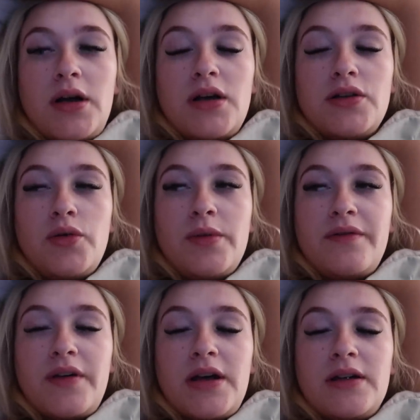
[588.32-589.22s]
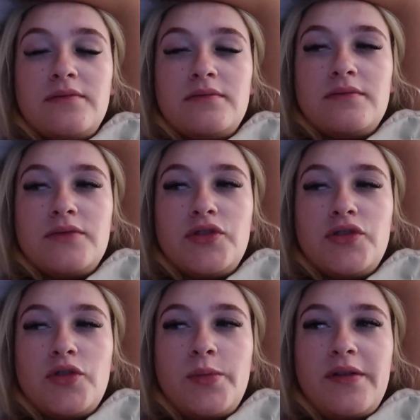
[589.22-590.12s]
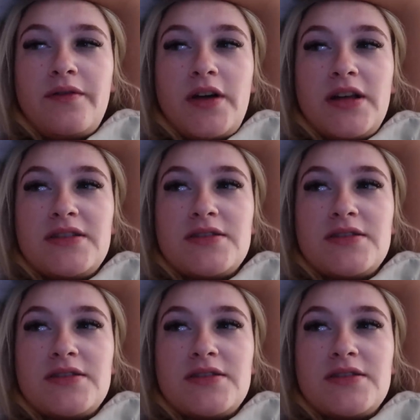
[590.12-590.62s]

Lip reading: But you'll be fine. You'll be fine